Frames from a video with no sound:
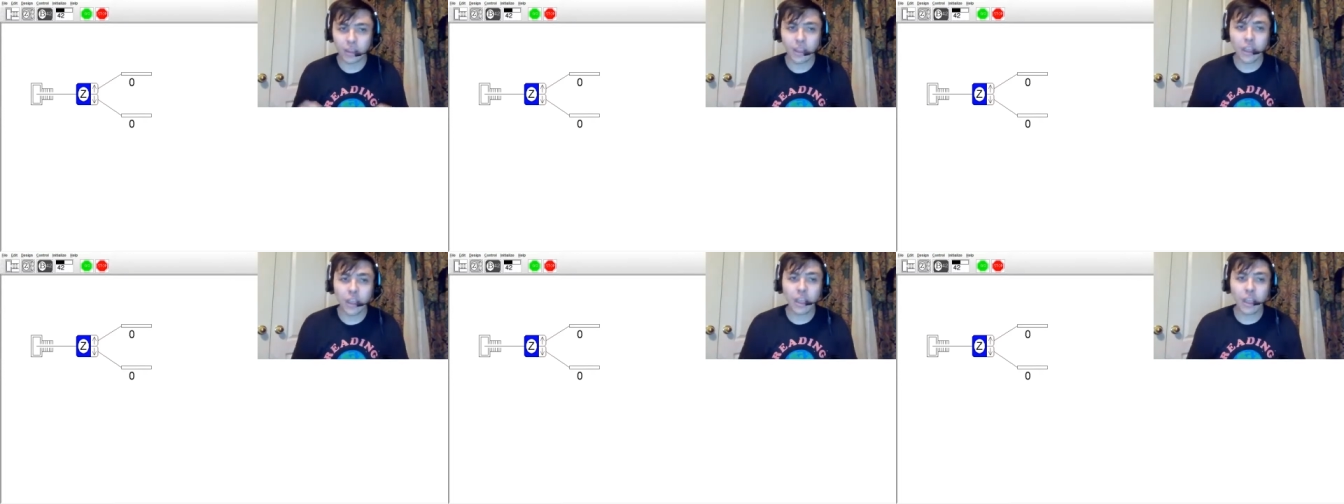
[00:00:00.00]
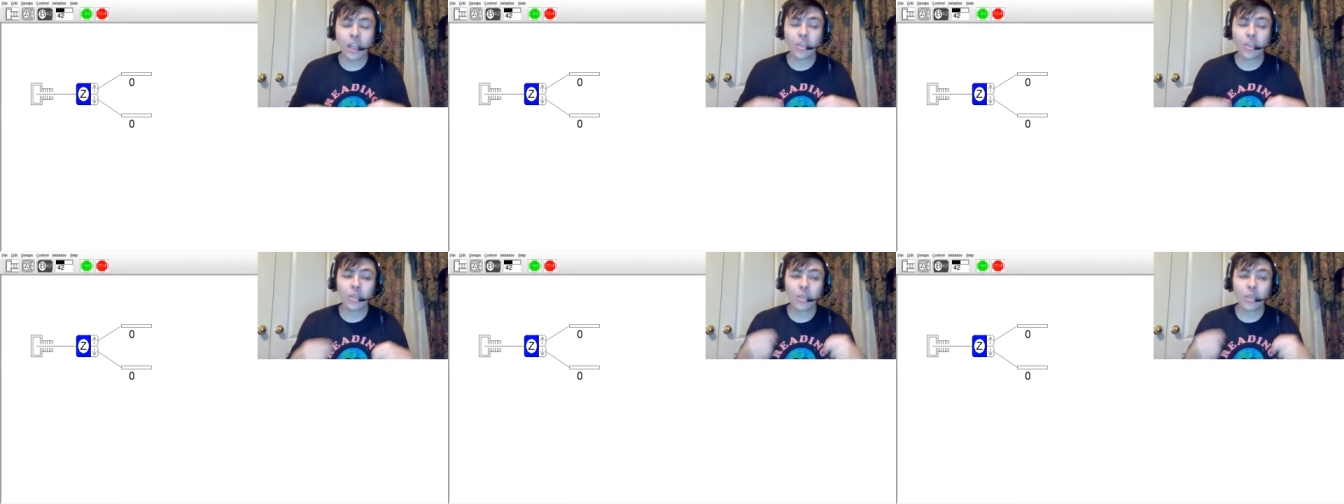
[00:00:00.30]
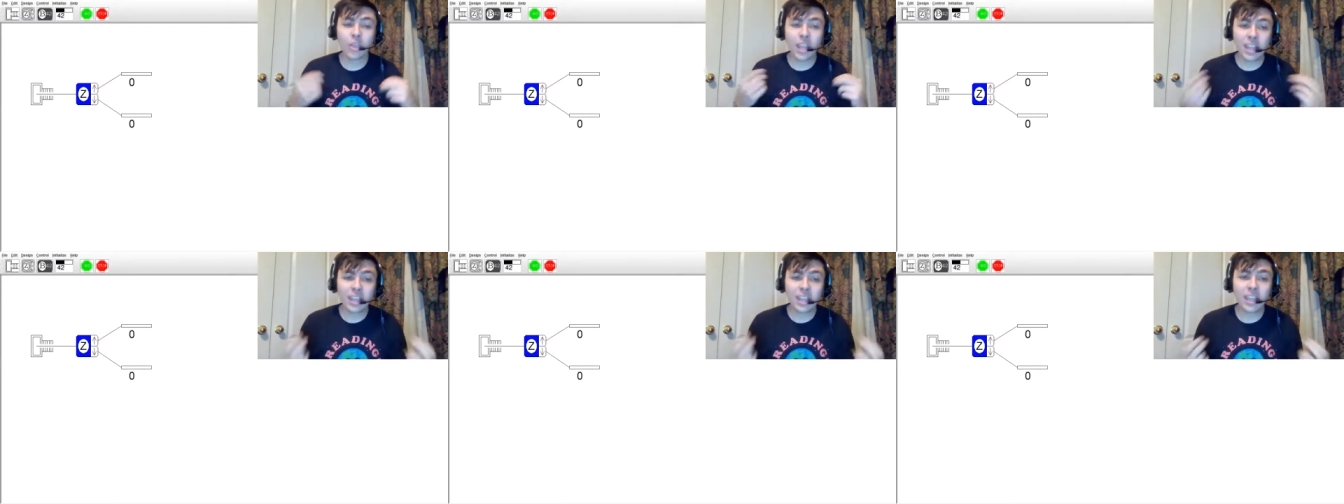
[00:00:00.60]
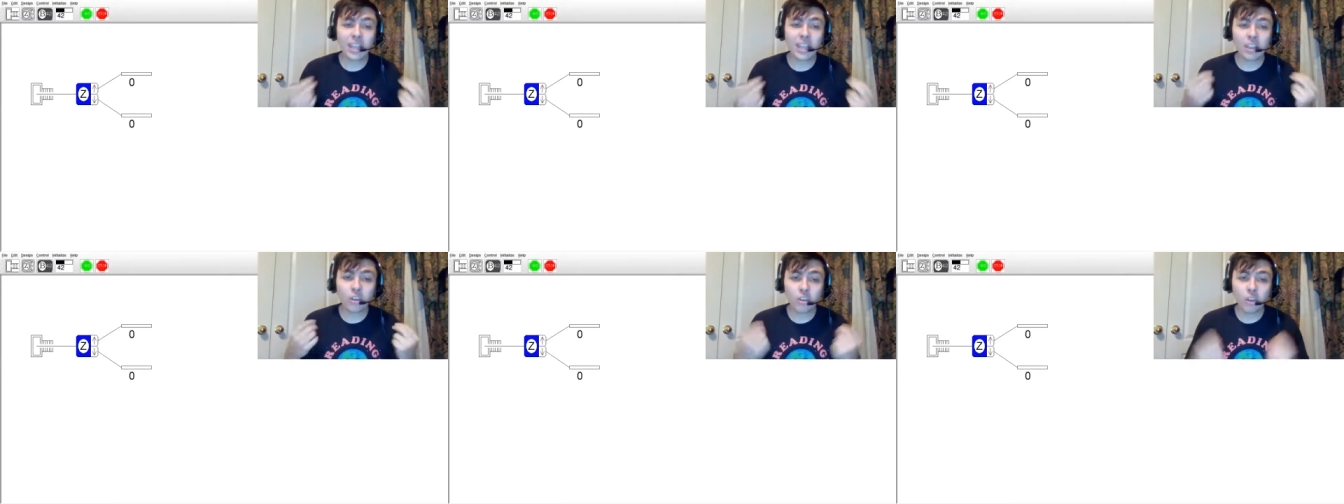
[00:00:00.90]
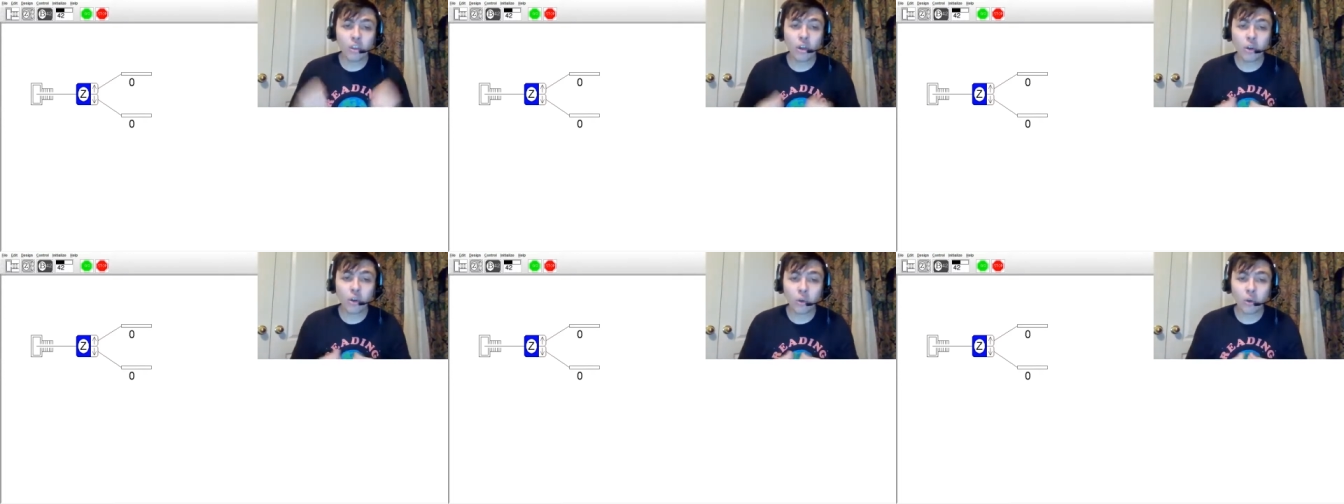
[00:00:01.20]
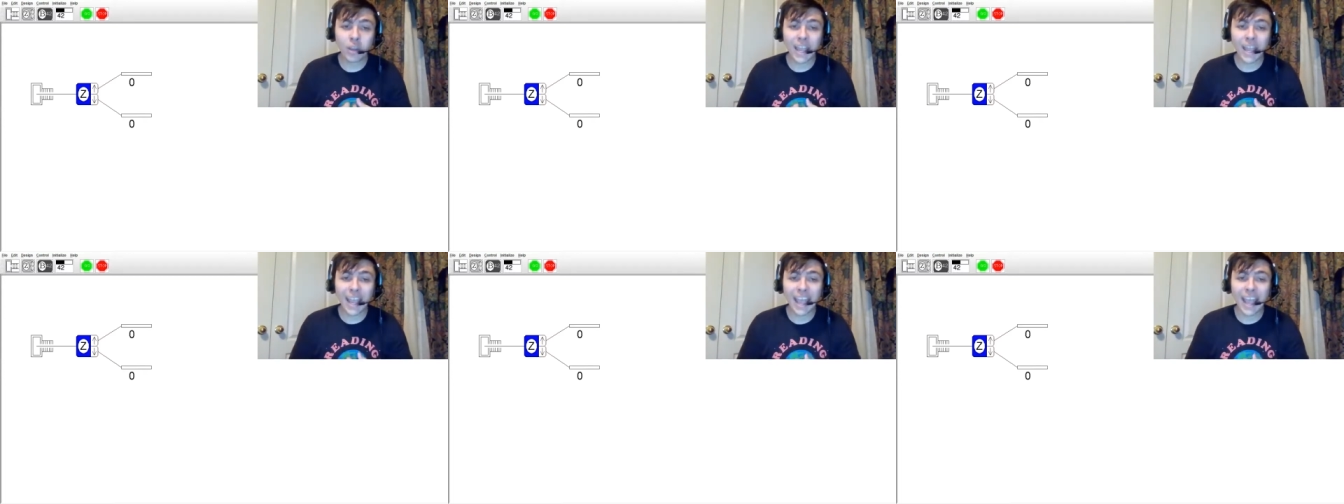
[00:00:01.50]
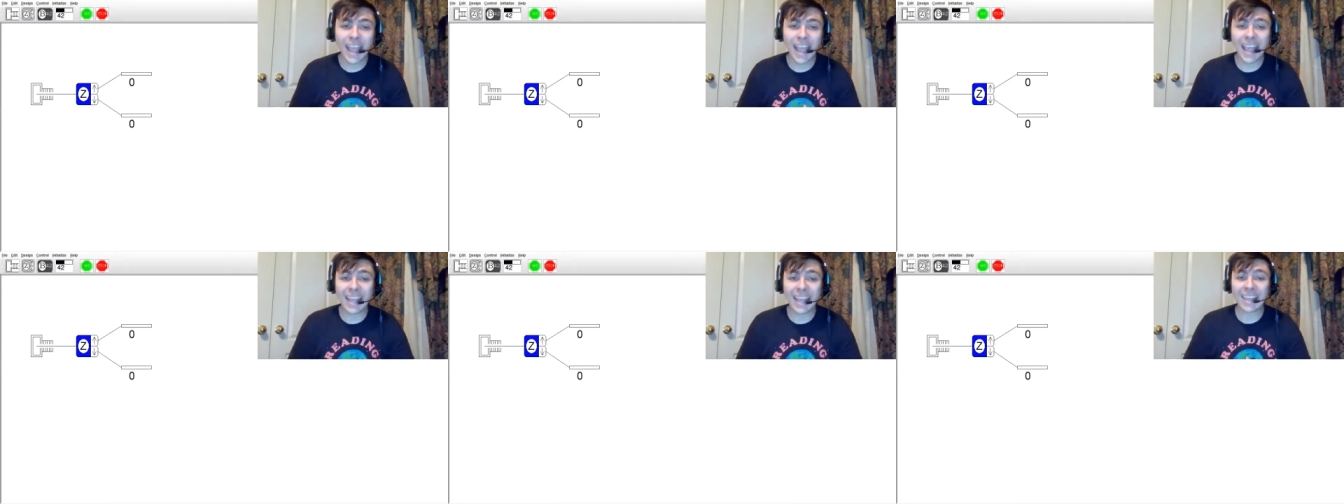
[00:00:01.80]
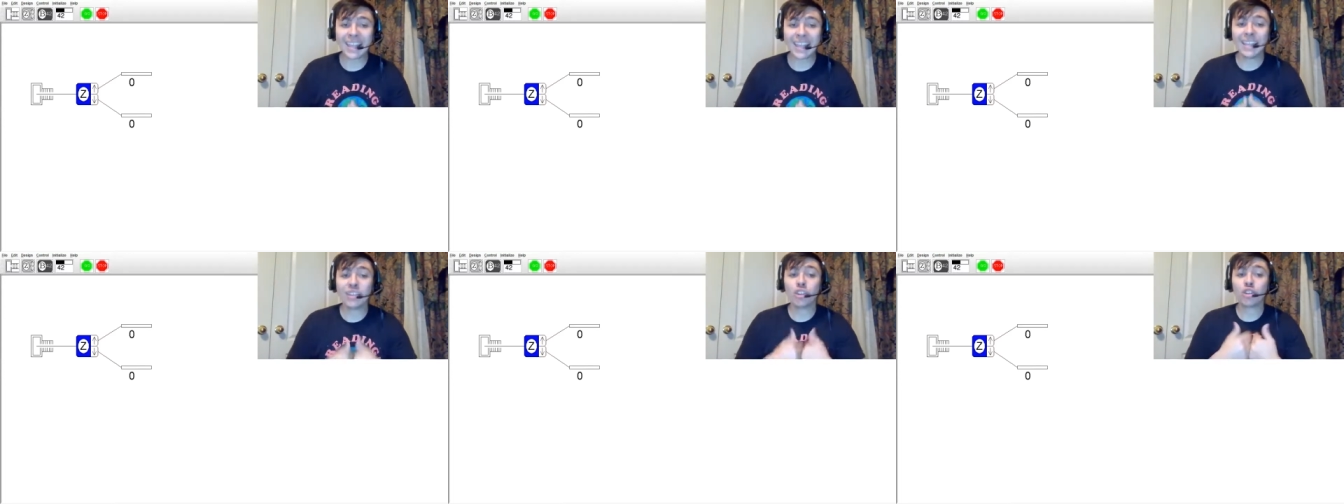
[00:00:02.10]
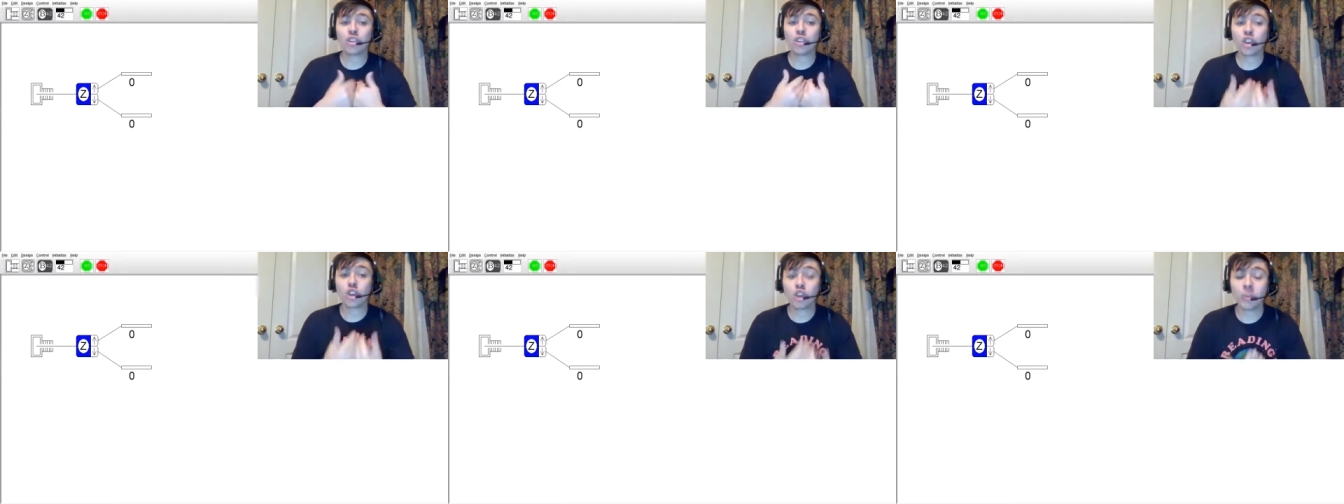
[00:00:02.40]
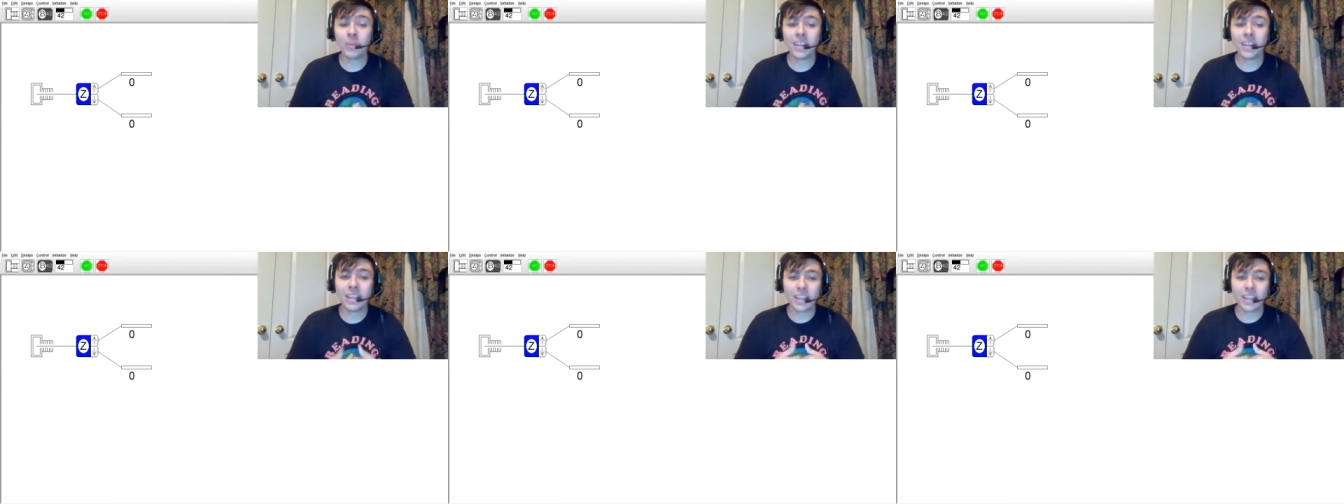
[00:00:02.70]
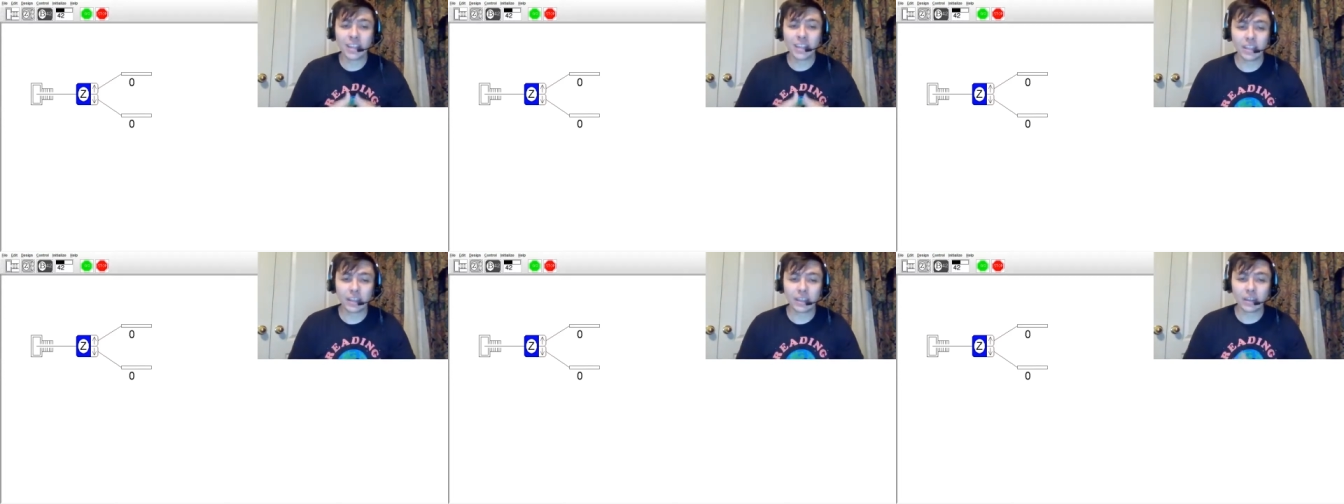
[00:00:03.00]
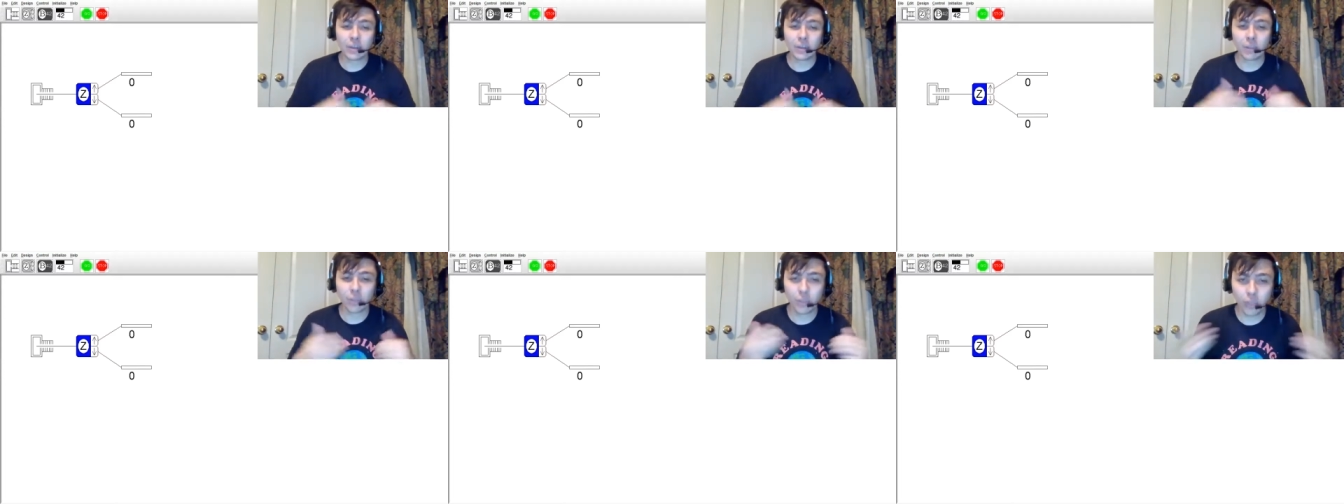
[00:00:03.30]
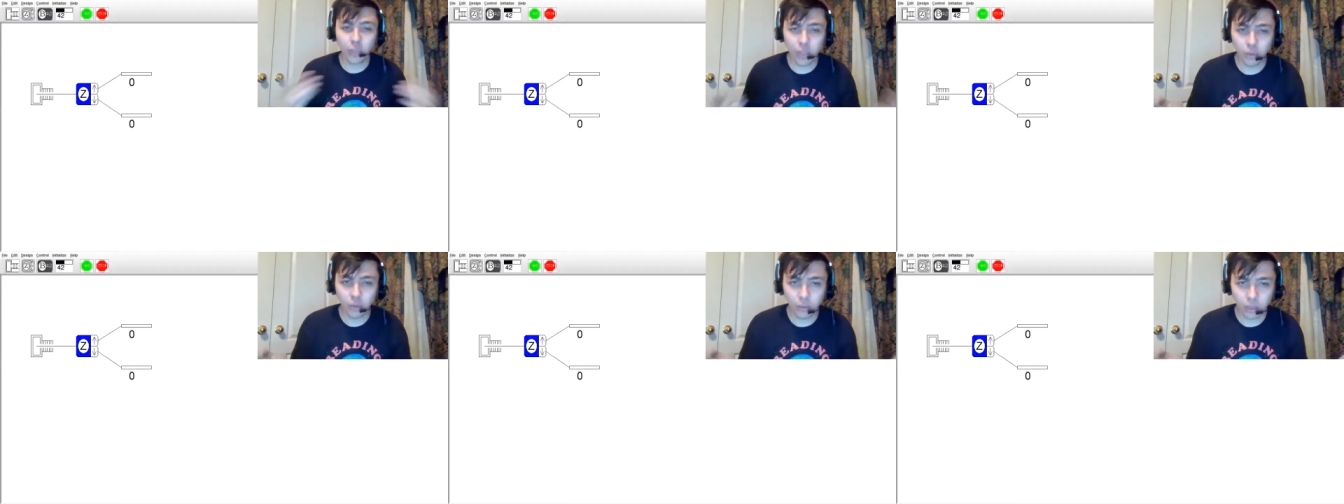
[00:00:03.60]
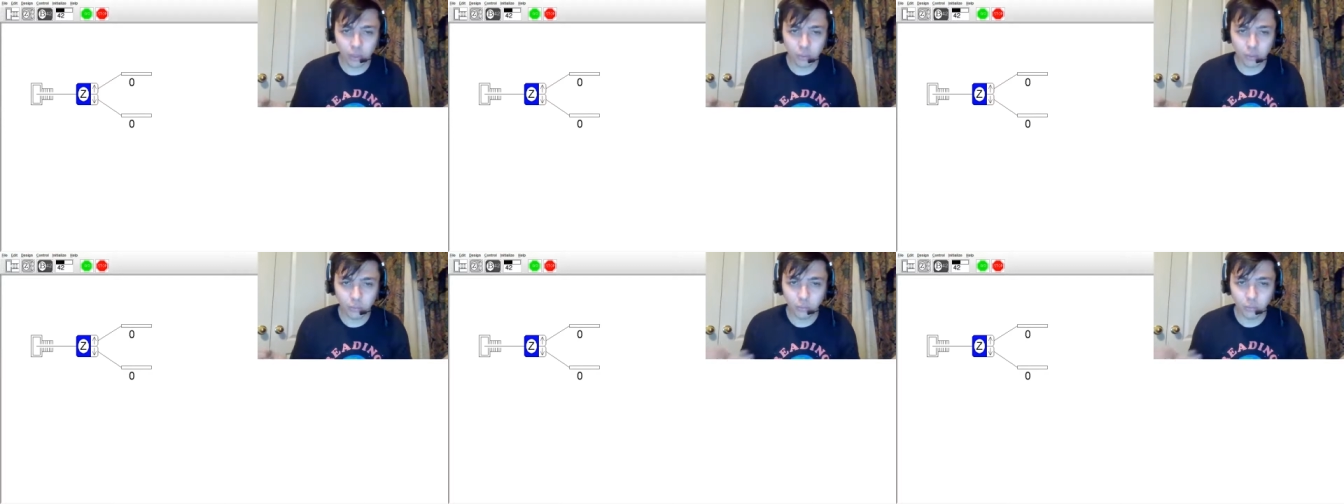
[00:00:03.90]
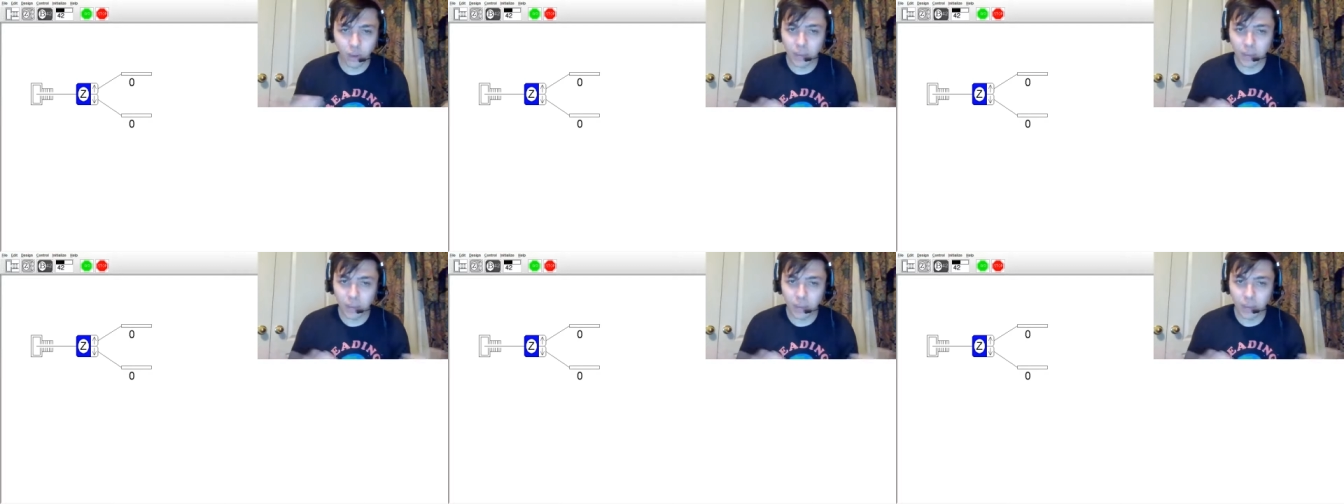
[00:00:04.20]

This is known as a deterministic theory, right?